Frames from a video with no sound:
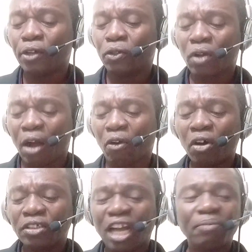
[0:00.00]
you can
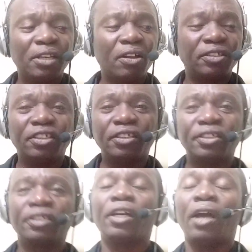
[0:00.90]
contact me on
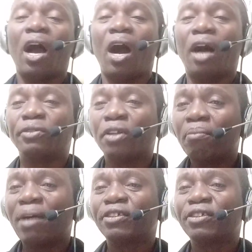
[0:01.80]
this number